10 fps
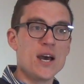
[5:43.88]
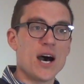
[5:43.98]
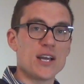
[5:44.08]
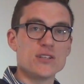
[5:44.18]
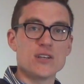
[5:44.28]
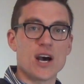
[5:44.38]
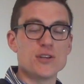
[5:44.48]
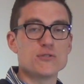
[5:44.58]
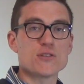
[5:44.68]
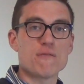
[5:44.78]
I
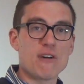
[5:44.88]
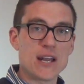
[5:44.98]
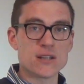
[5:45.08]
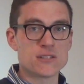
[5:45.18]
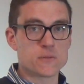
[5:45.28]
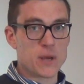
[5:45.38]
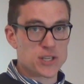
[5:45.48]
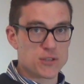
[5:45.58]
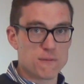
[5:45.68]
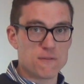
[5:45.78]
use a final
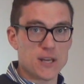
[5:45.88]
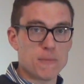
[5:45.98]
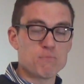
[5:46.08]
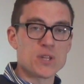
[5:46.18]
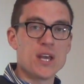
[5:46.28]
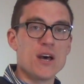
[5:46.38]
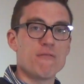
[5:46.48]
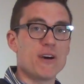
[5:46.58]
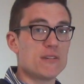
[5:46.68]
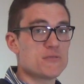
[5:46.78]
inspection fee.
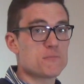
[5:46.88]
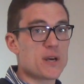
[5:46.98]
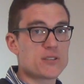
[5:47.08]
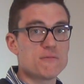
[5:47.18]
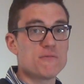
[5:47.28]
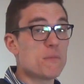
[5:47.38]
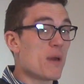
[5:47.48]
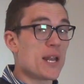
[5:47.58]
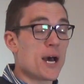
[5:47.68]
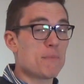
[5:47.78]
Final inspection fee
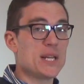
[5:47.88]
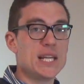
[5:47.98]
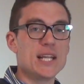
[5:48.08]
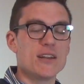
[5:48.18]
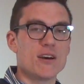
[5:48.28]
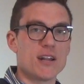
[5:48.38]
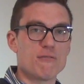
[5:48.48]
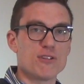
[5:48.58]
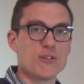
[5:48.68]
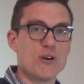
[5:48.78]
may not be needed on
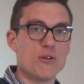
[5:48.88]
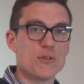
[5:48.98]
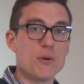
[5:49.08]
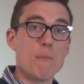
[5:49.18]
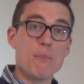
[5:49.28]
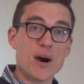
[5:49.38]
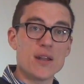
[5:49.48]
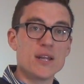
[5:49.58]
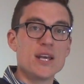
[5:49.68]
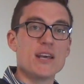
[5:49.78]
every loan,
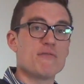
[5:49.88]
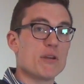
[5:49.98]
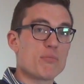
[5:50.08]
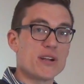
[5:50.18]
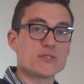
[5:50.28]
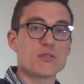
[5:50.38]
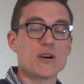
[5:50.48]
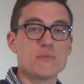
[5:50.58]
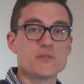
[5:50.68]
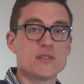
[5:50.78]
but if the appraisal
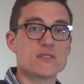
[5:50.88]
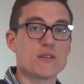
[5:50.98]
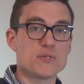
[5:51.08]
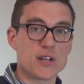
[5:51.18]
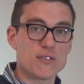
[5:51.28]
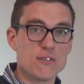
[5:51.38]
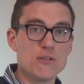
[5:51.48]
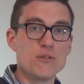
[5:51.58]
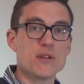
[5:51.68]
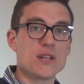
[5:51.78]
comes in subject
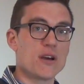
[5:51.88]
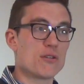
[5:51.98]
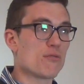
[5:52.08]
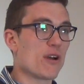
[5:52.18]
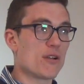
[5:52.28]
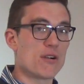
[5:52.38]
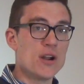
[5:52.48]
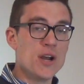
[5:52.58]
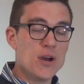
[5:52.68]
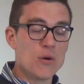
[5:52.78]
to and the
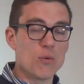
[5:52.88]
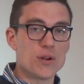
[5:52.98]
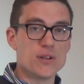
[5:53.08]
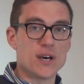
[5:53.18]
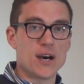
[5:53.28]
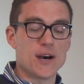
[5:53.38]
underwriter would